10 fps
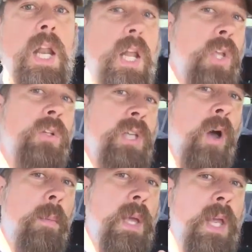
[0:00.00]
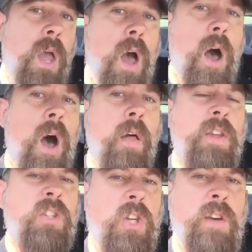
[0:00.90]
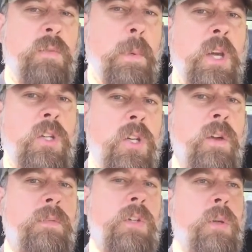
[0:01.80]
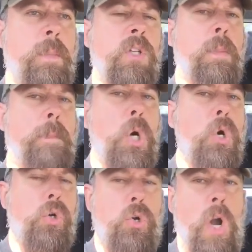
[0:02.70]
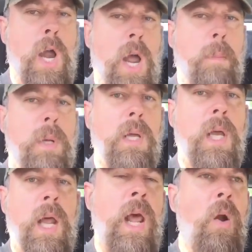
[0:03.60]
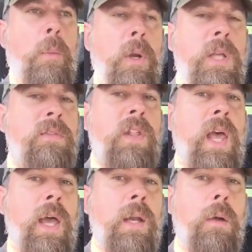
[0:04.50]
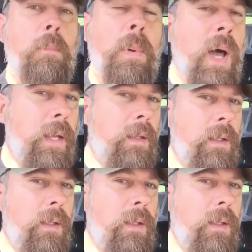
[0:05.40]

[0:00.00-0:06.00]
Now, you'll tell me, oh, this safe space stuff is a bunch of bull crap, and I don't believe in that. But